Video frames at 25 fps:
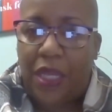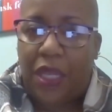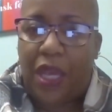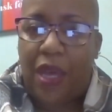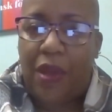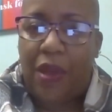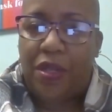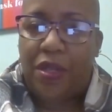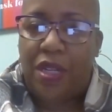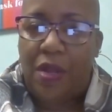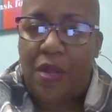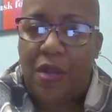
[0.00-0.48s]

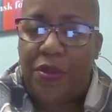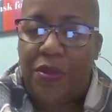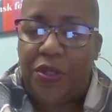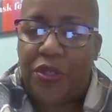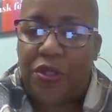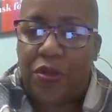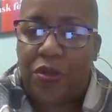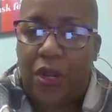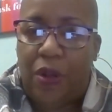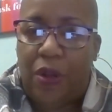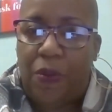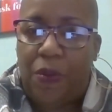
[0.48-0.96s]
can
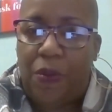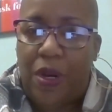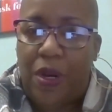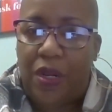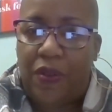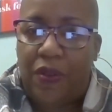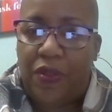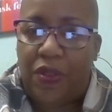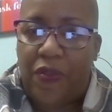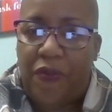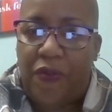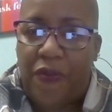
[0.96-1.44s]
demonstrate
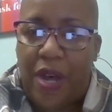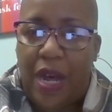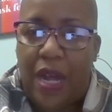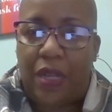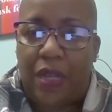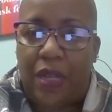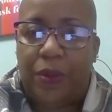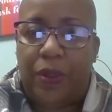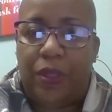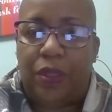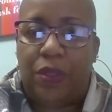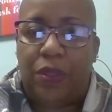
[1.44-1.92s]
one of the
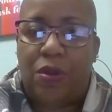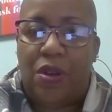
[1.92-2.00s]
following: